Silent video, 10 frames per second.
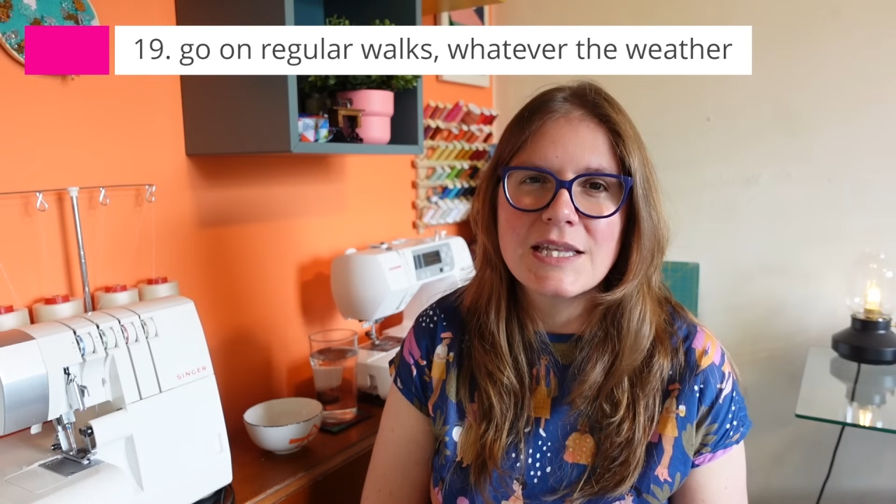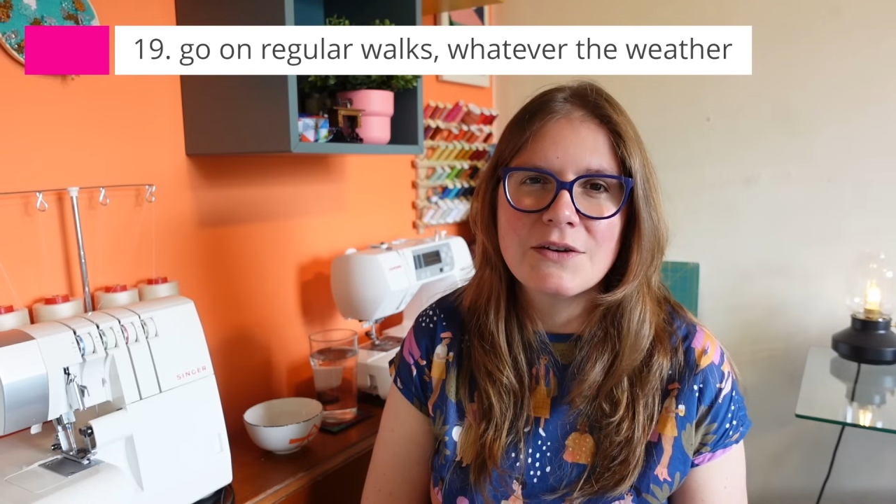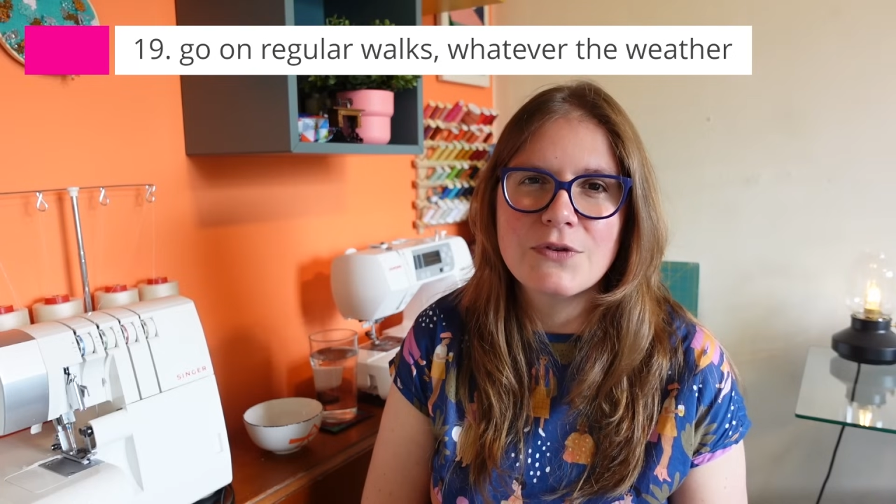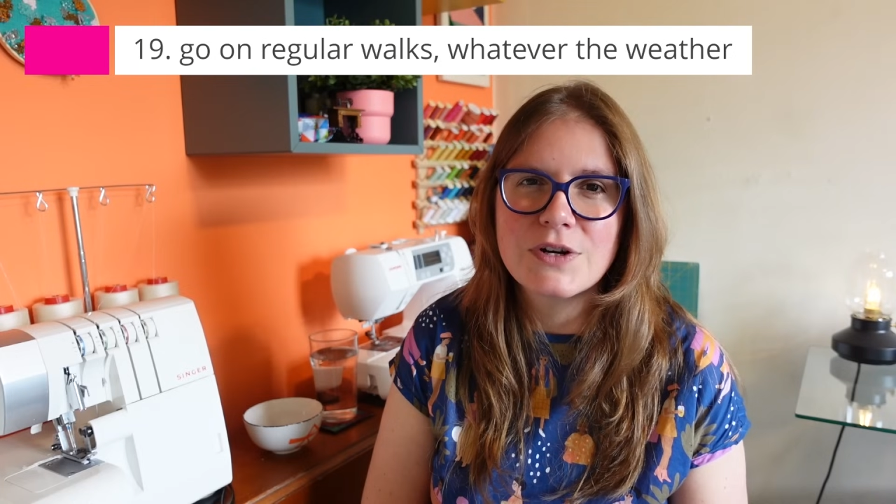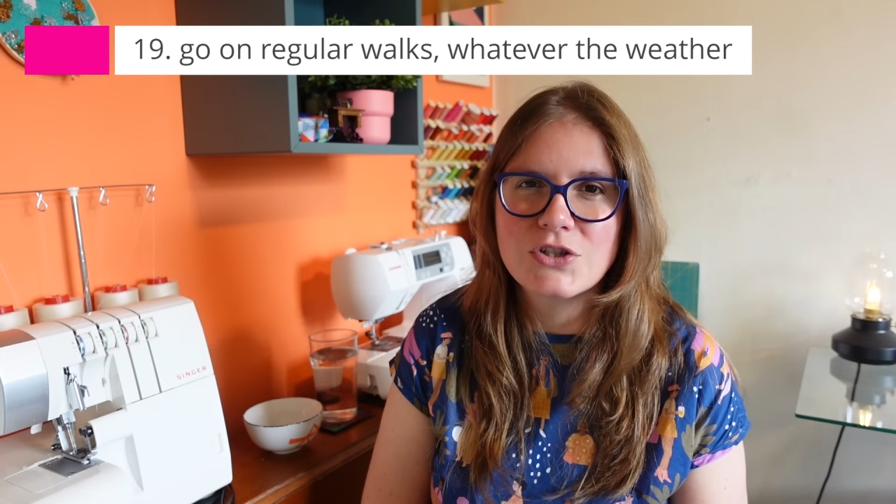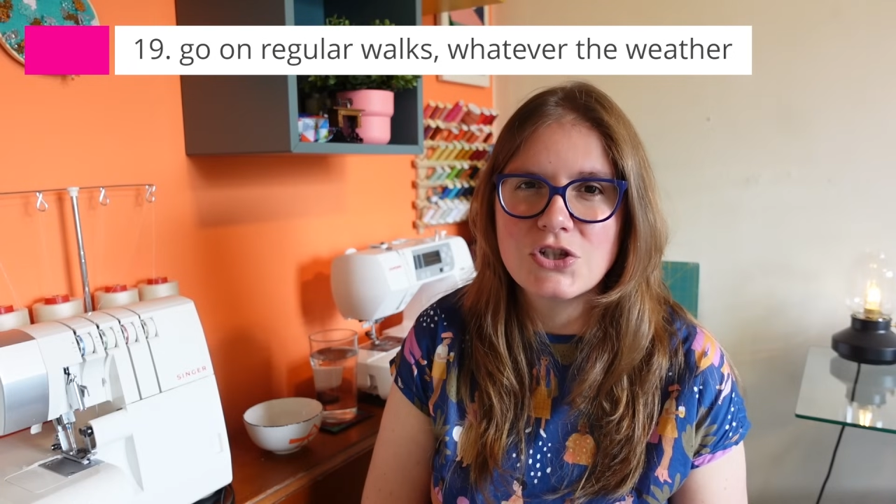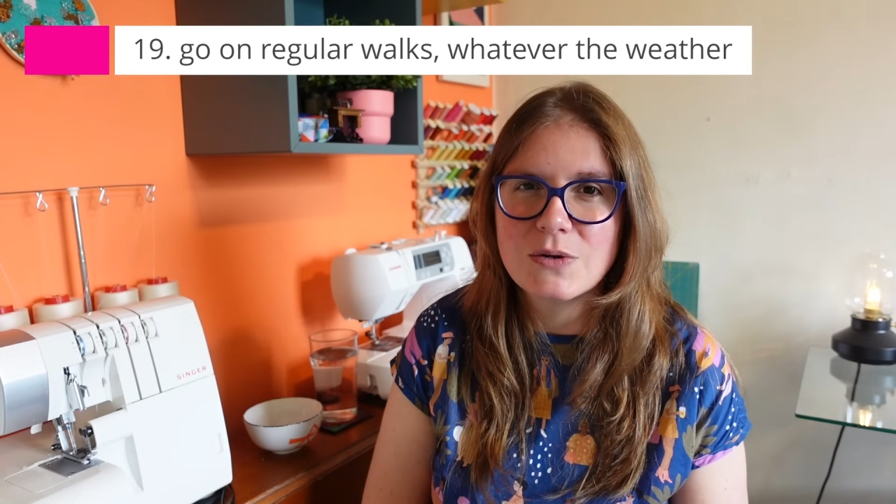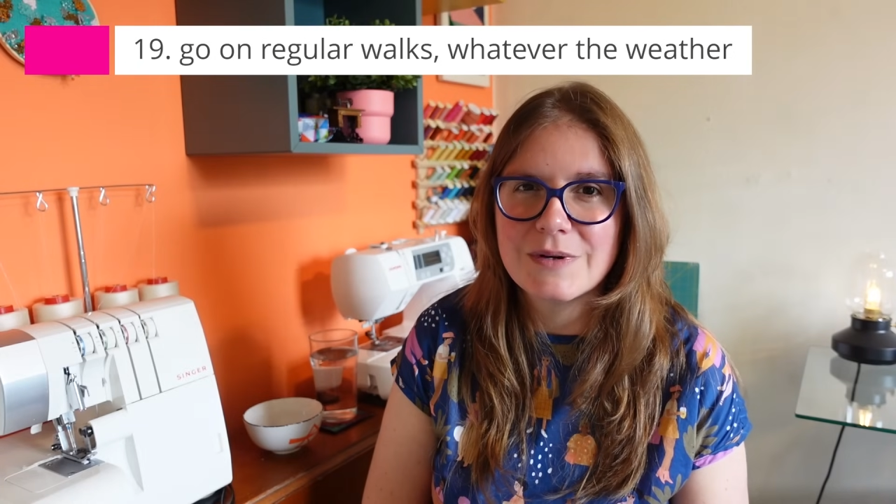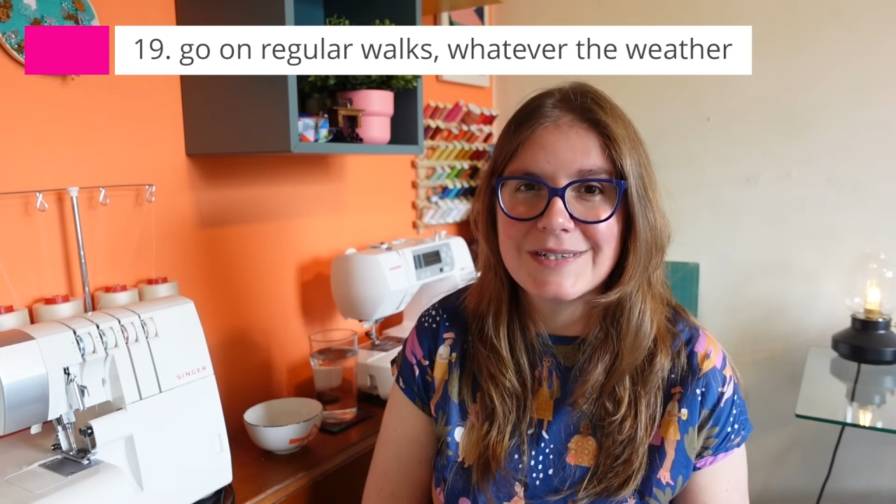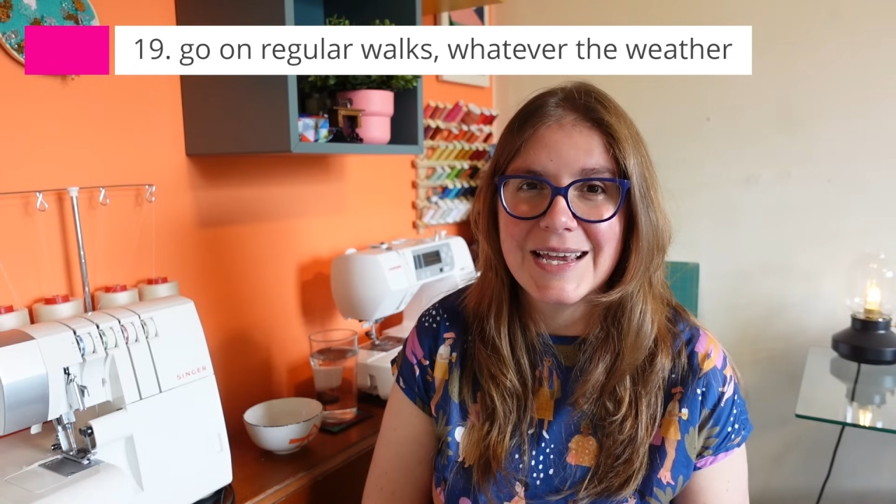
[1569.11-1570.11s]
thing for us to
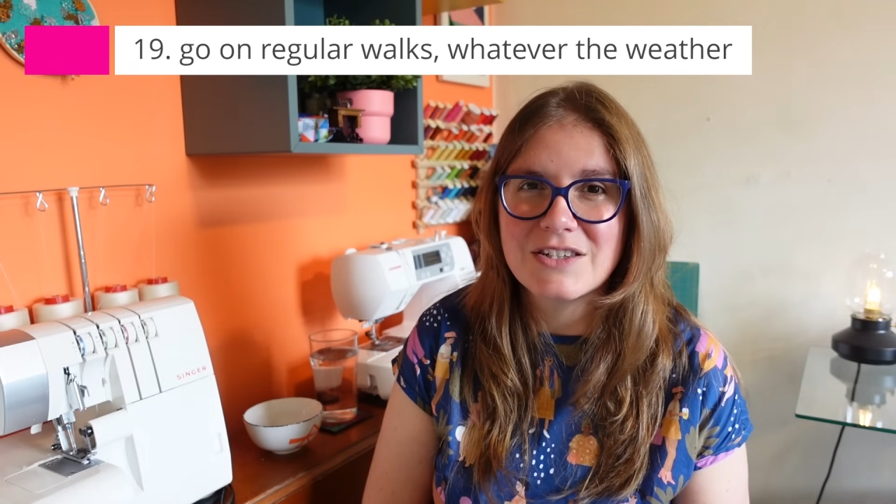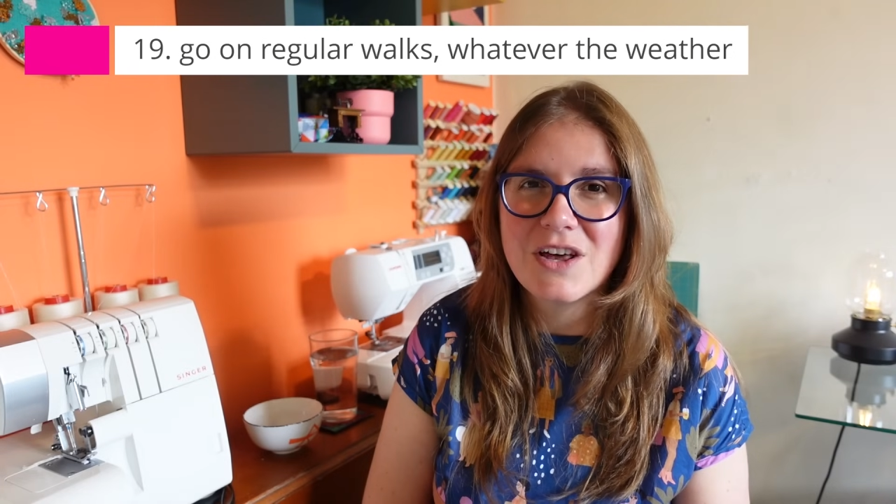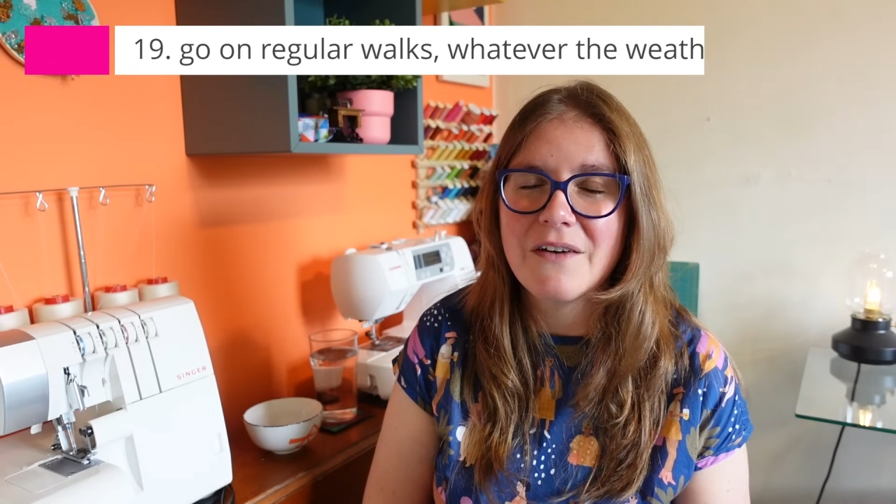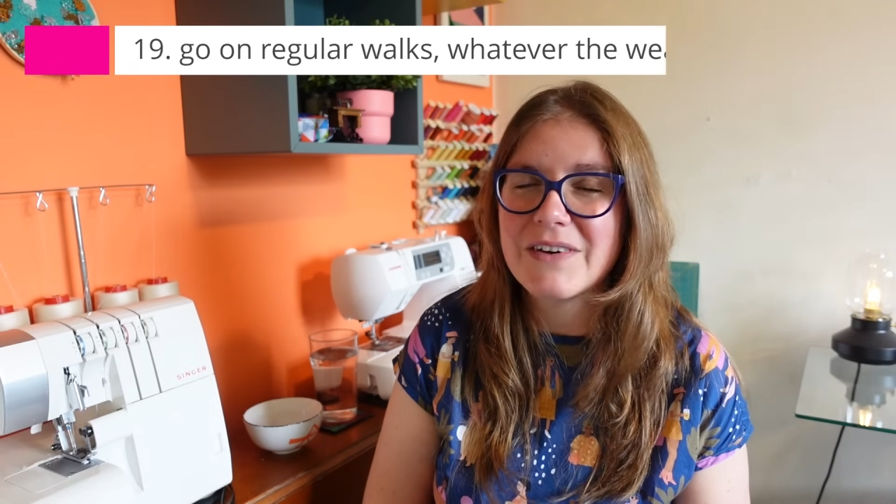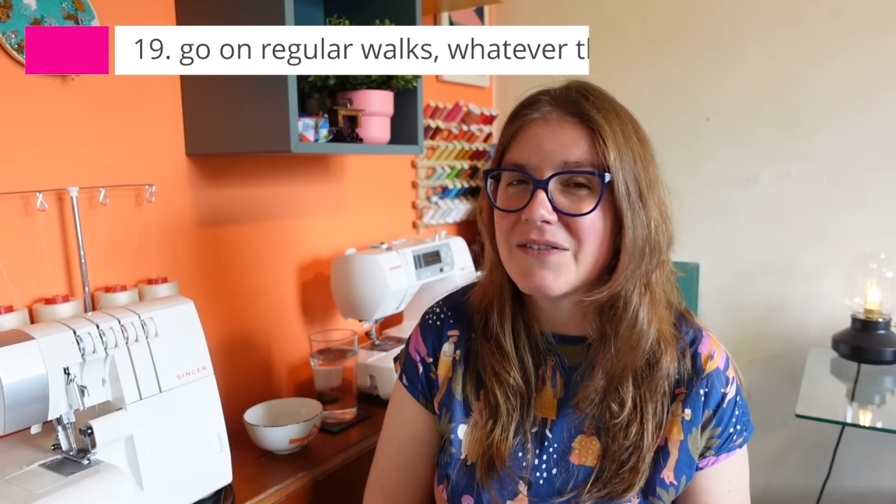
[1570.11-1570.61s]
do on days off,